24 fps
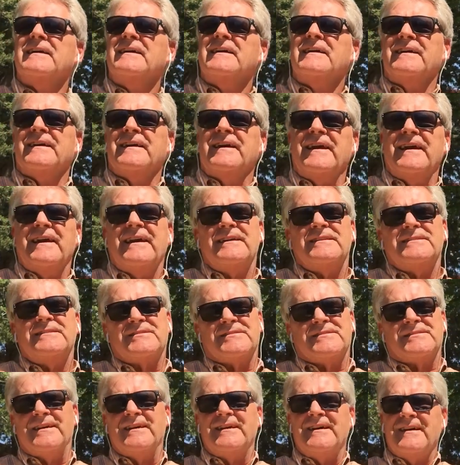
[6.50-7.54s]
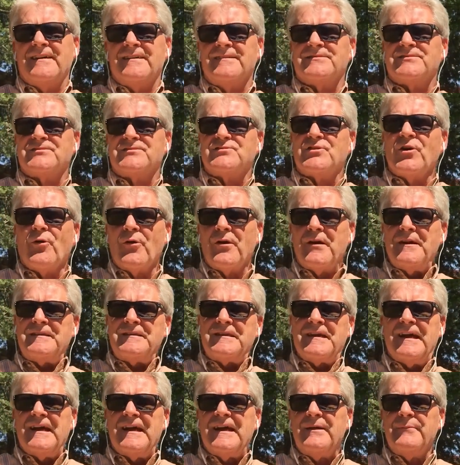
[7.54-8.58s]
It's story
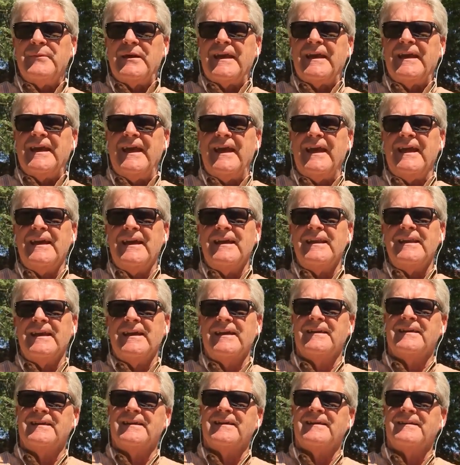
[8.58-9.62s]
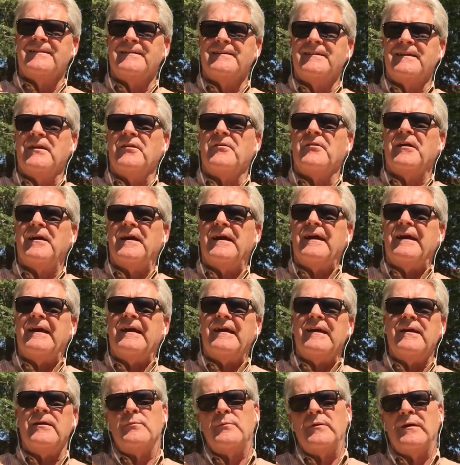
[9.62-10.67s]
time again. Here I
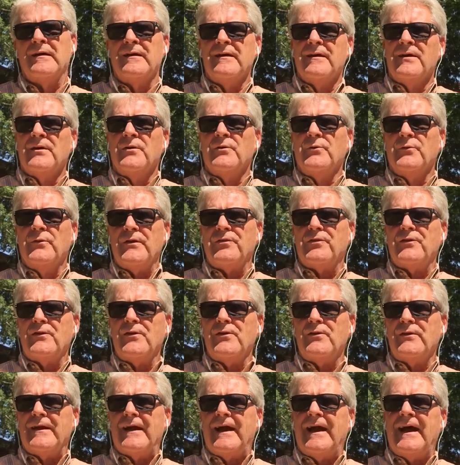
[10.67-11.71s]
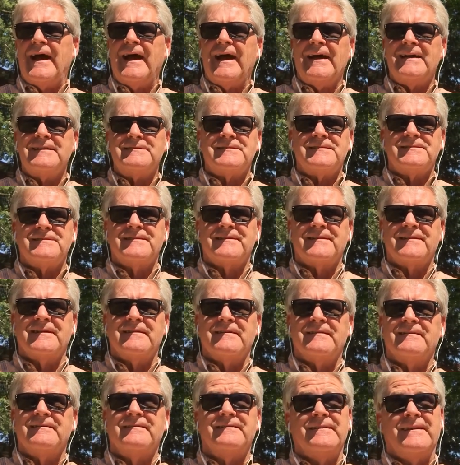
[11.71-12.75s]
am with you guys.
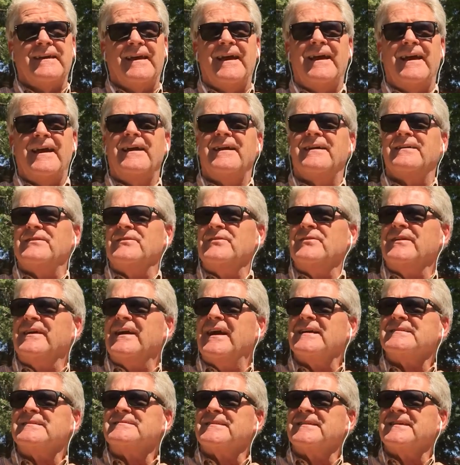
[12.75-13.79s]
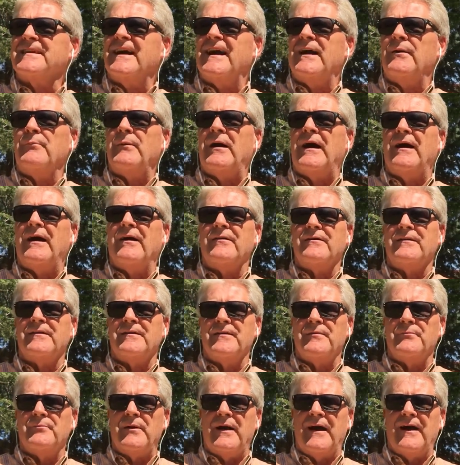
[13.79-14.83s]
And yeah, you guessed it. I'm out
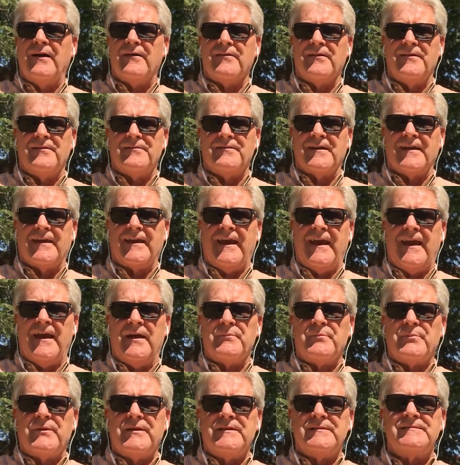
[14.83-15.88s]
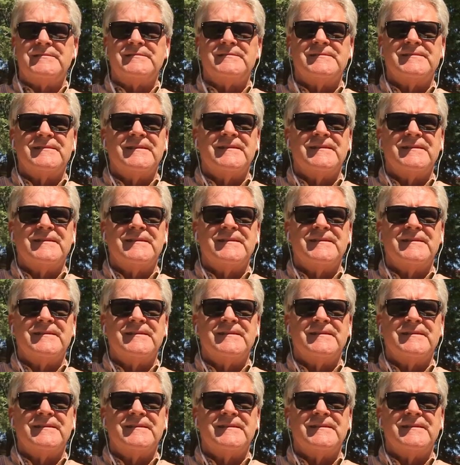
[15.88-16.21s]
and about on the campus.